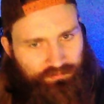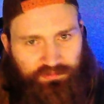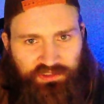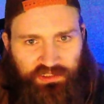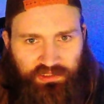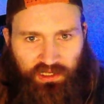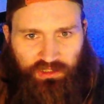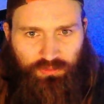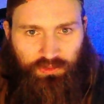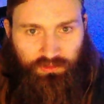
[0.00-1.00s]
See you at the next
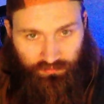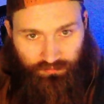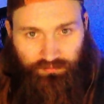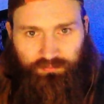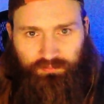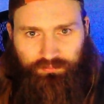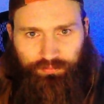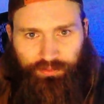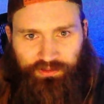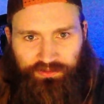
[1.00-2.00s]
one.
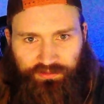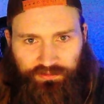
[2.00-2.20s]
Peace.